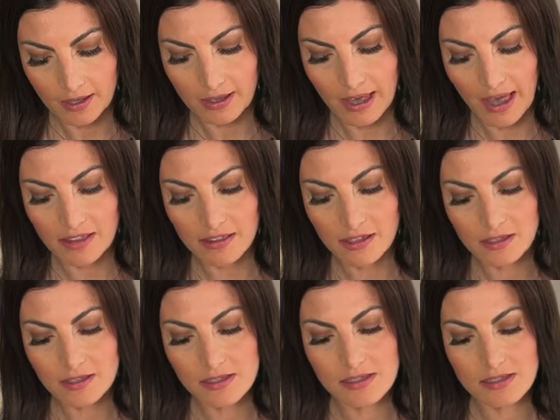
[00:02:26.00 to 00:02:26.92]

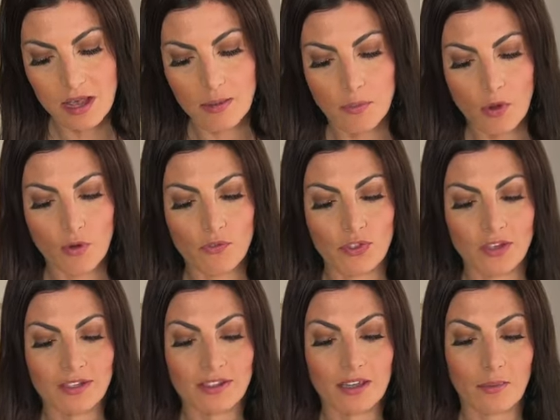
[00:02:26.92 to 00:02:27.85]
gather some of the
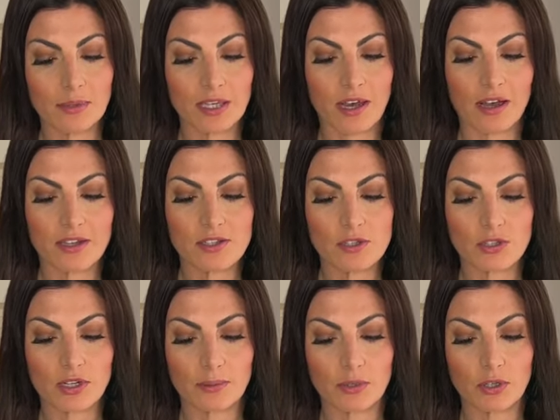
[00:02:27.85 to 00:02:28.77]
yummy ice
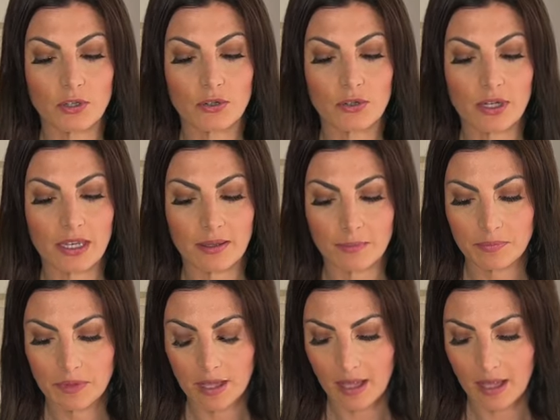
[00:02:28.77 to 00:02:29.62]
cream and cream,